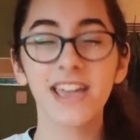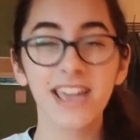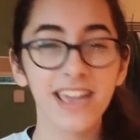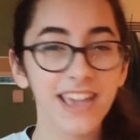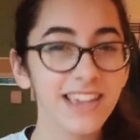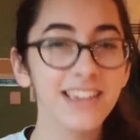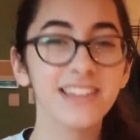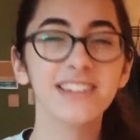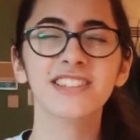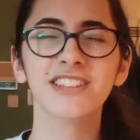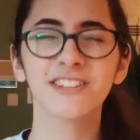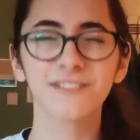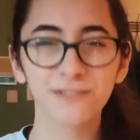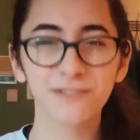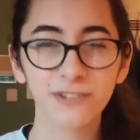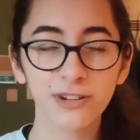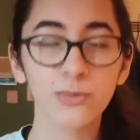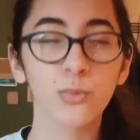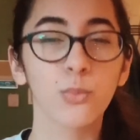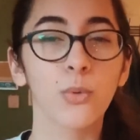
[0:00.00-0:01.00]
in
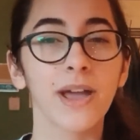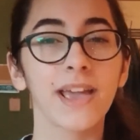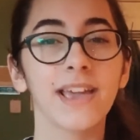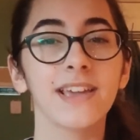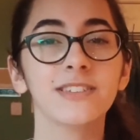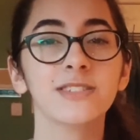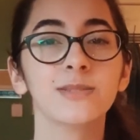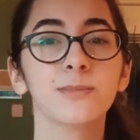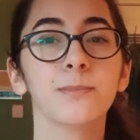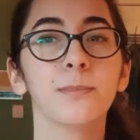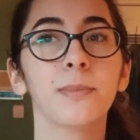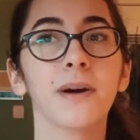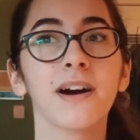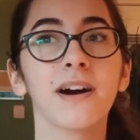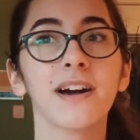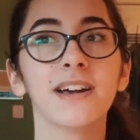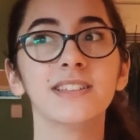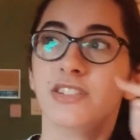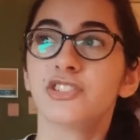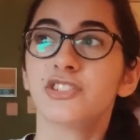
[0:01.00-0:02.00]
different ways,
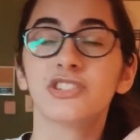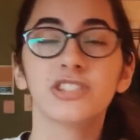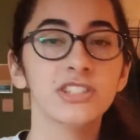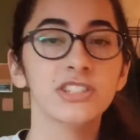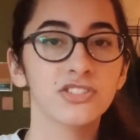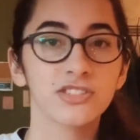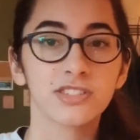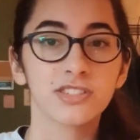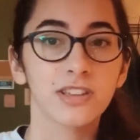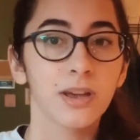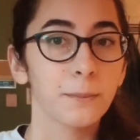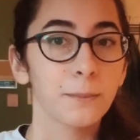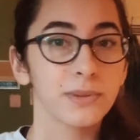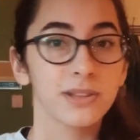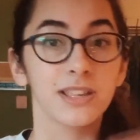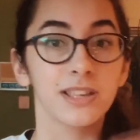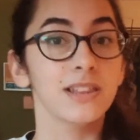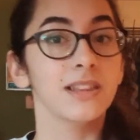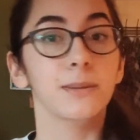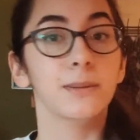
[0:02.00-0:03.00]
but she just
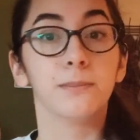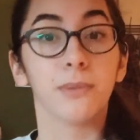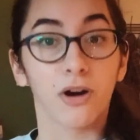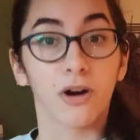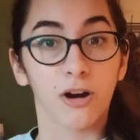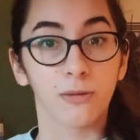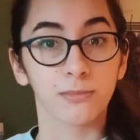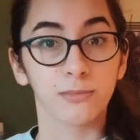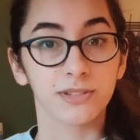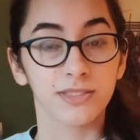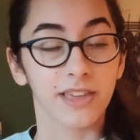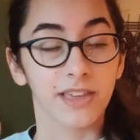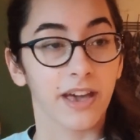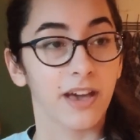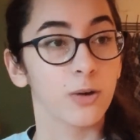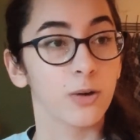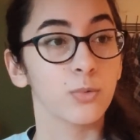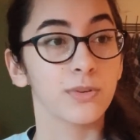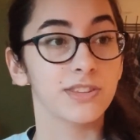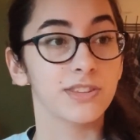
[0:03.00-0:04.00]
completely bombed
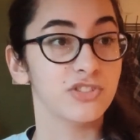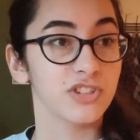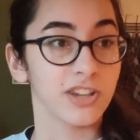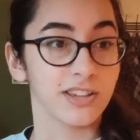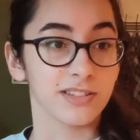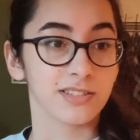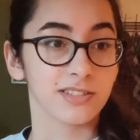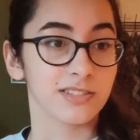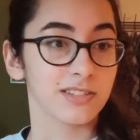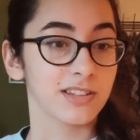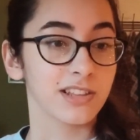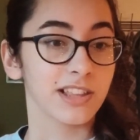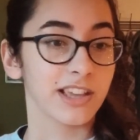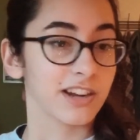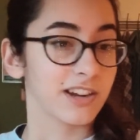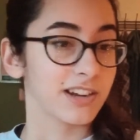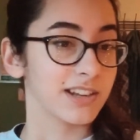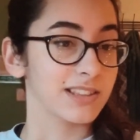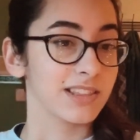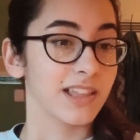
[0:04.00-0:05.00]
that with Jason
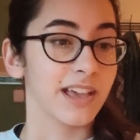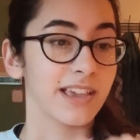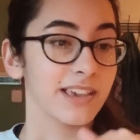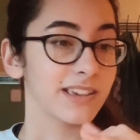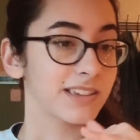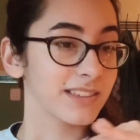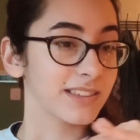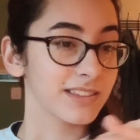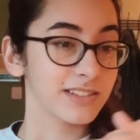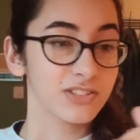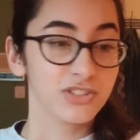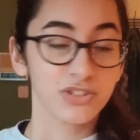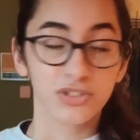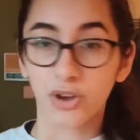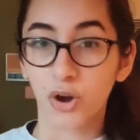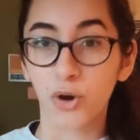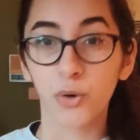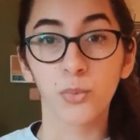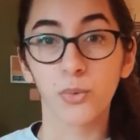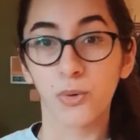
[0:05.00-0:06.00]
Clary. Like,
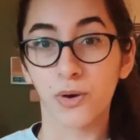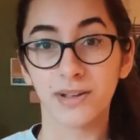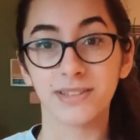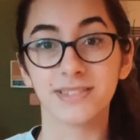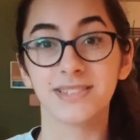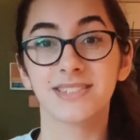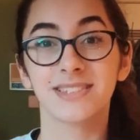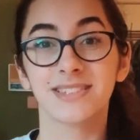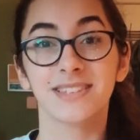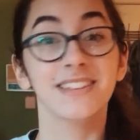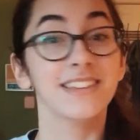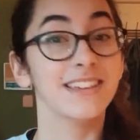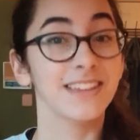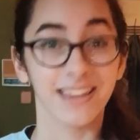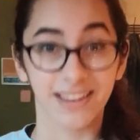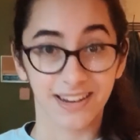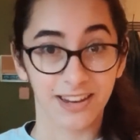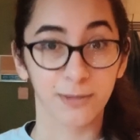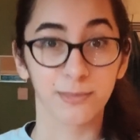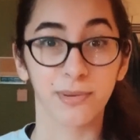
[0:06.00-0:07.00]
no one's
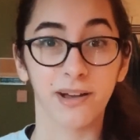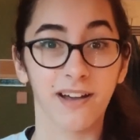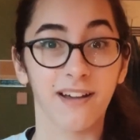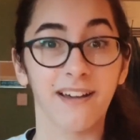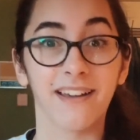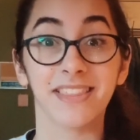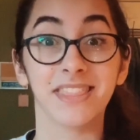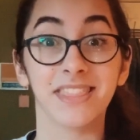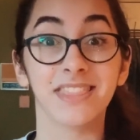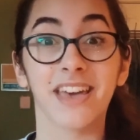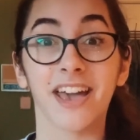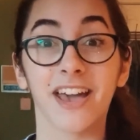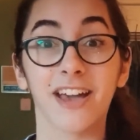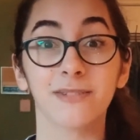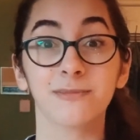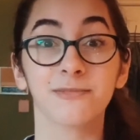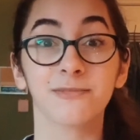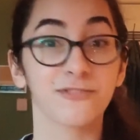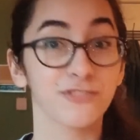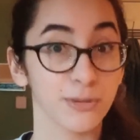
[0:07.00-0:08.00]
getting behind
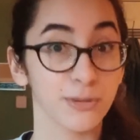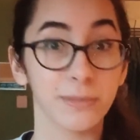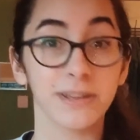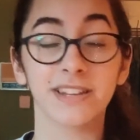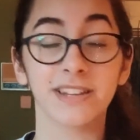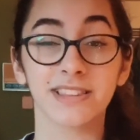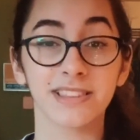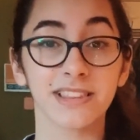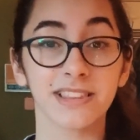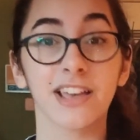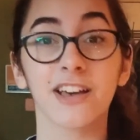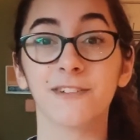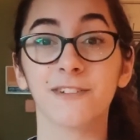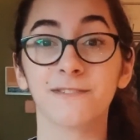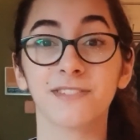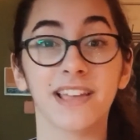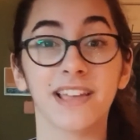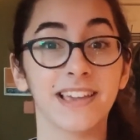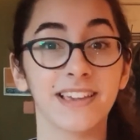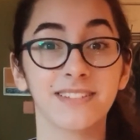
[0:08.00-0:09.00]
that forbidden
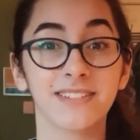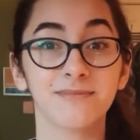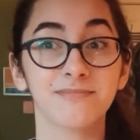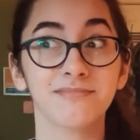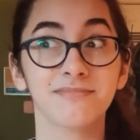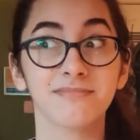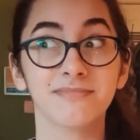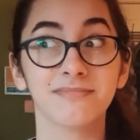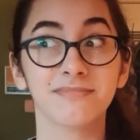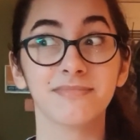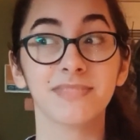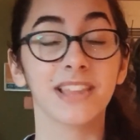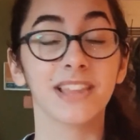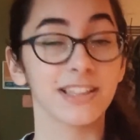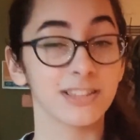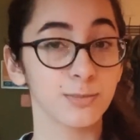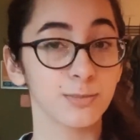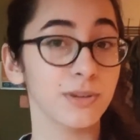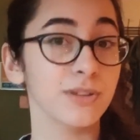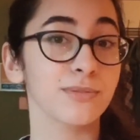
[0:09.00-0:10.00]
love. Like,
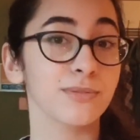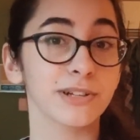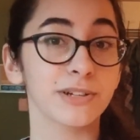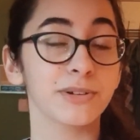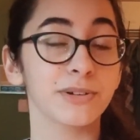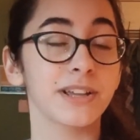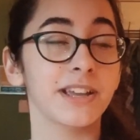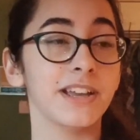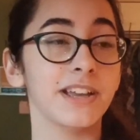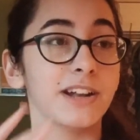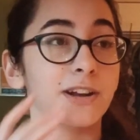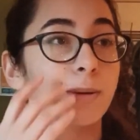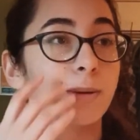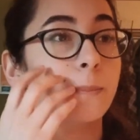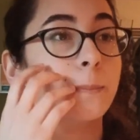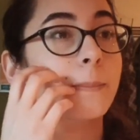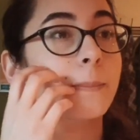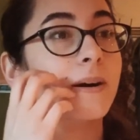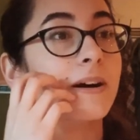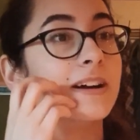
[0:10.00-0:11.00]
let's be real
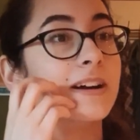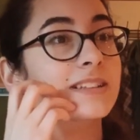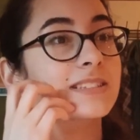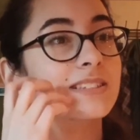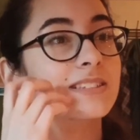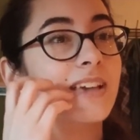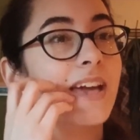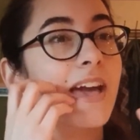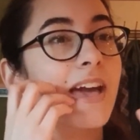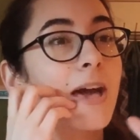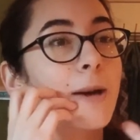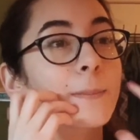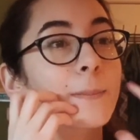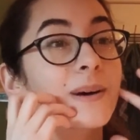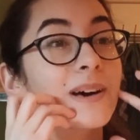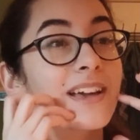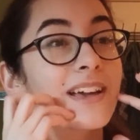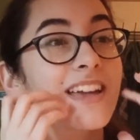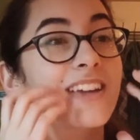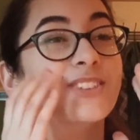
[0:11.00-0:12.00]
here. But
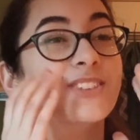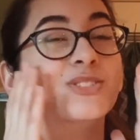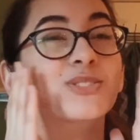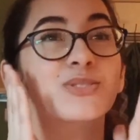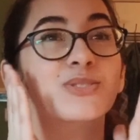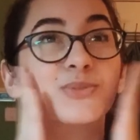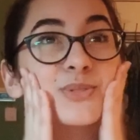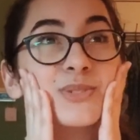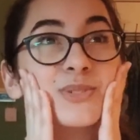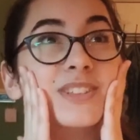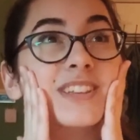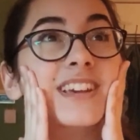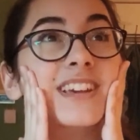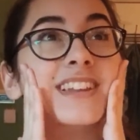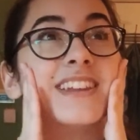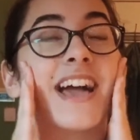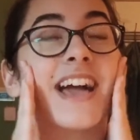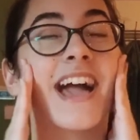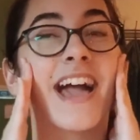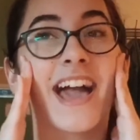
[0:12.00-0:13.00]
Emma and
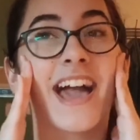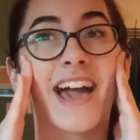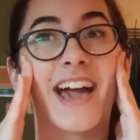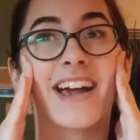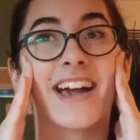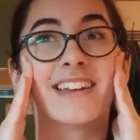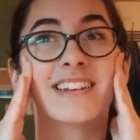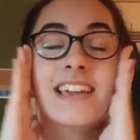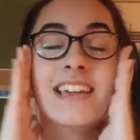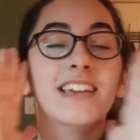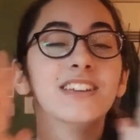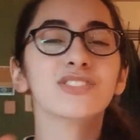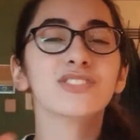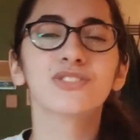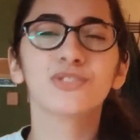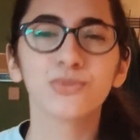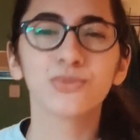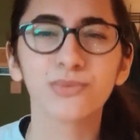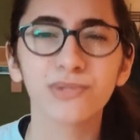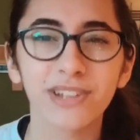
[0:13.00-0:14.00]
Julian had
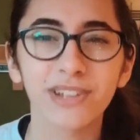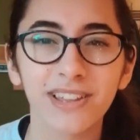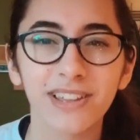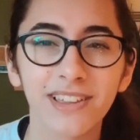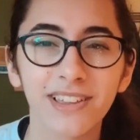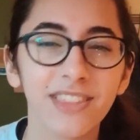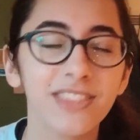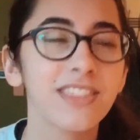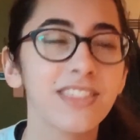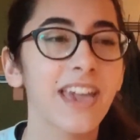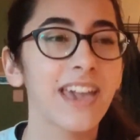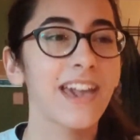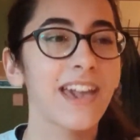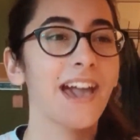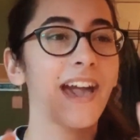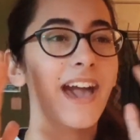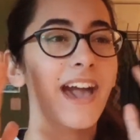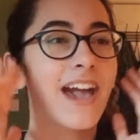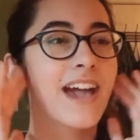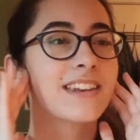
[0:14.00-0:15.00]
history. They
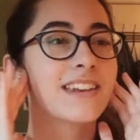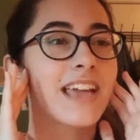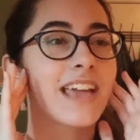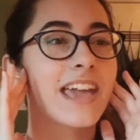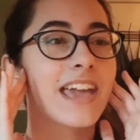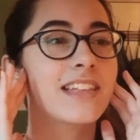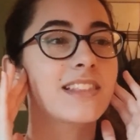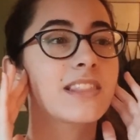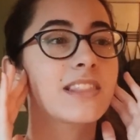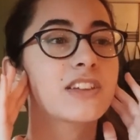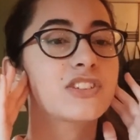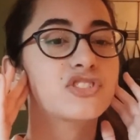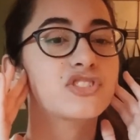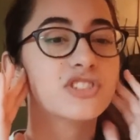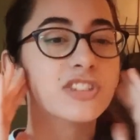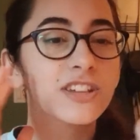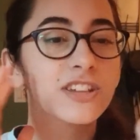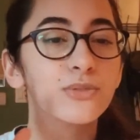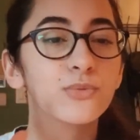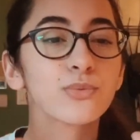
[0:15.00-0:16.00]
had a
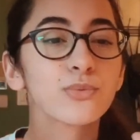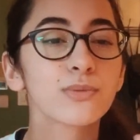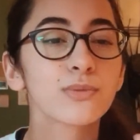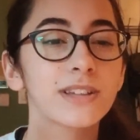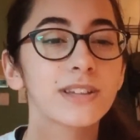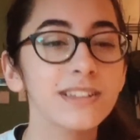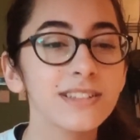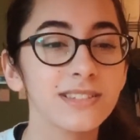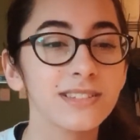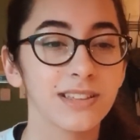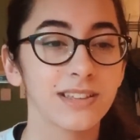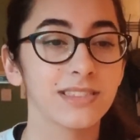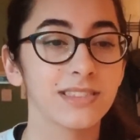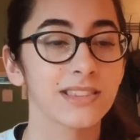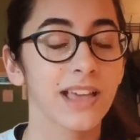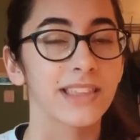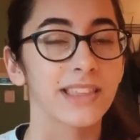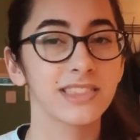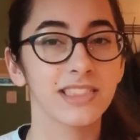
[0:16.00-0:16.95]
legit reason that